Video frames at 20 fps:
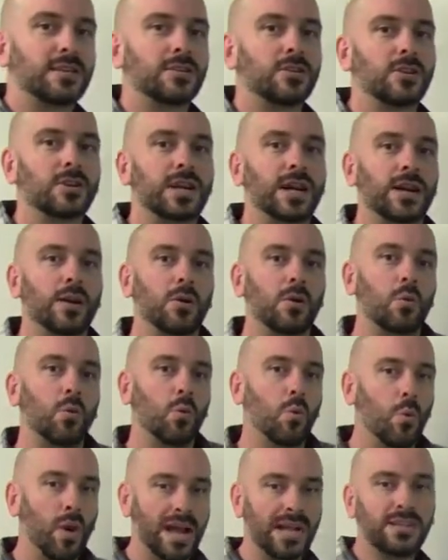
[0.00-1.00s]
look at
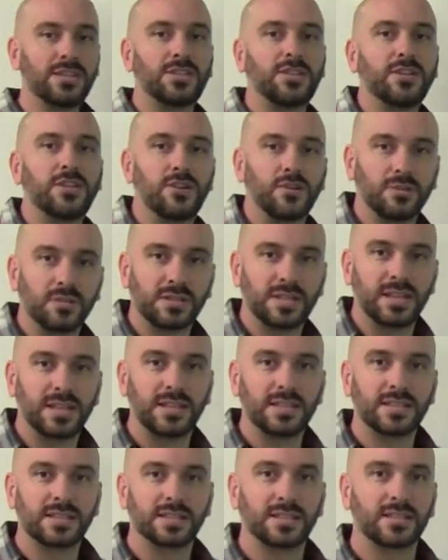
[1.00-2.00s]
when to use
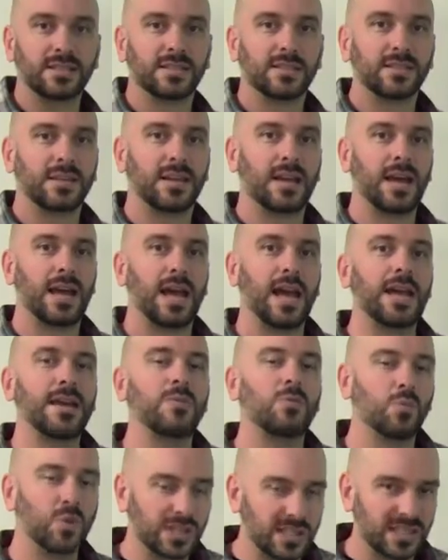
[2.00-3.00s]
these
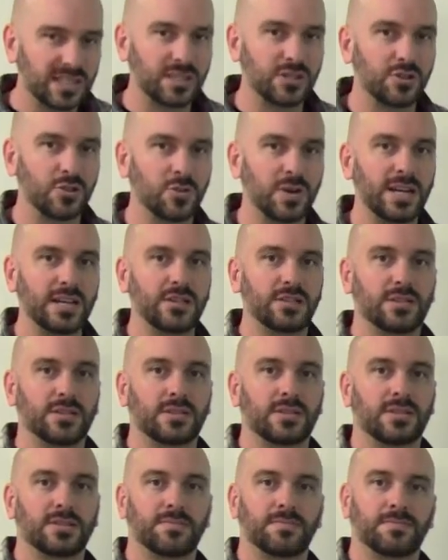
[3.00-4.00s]
and in what
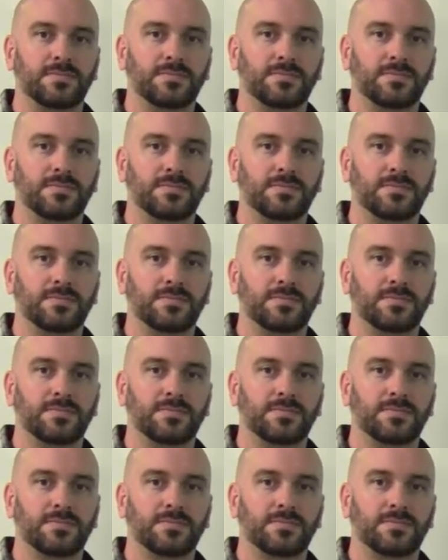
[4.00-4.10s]
situations.